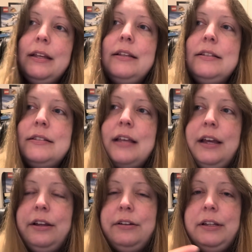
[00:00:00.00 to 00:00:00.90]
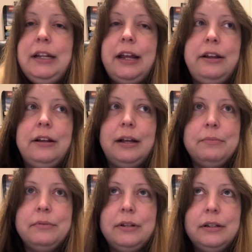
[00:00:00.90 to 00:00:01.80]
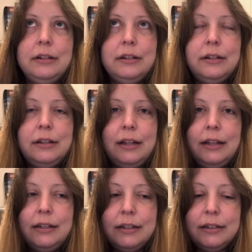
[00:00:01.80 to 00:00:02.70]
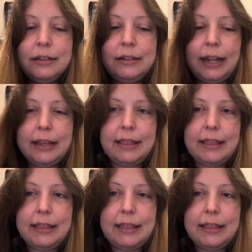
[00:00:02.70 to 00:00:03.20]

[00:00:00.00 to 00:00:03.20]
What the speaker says: So, you know, I'm like,